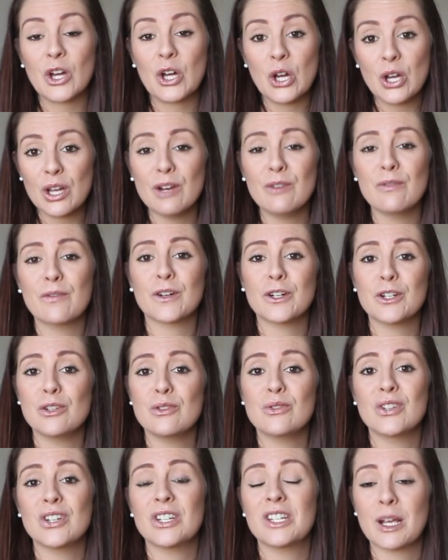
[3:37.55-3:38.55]
good for
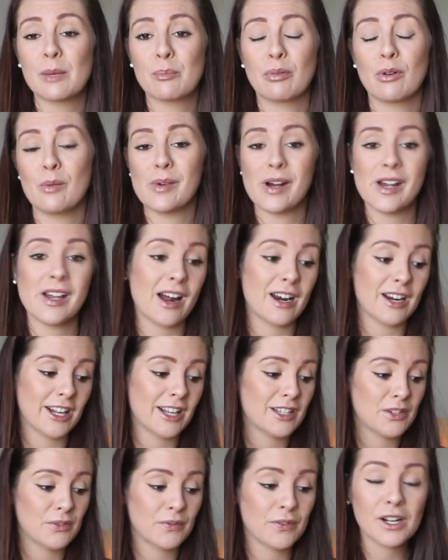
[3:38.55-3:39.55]
you to take
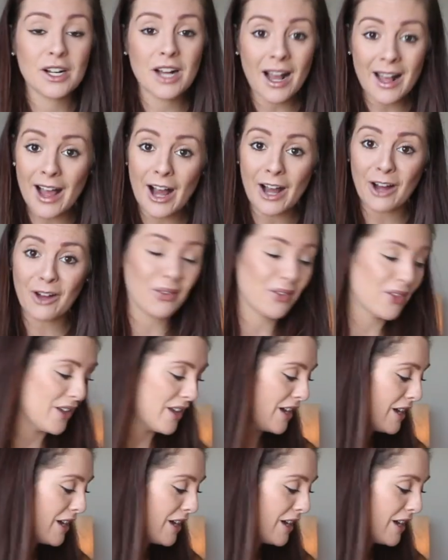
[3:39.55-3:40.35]
probiotics for gut health.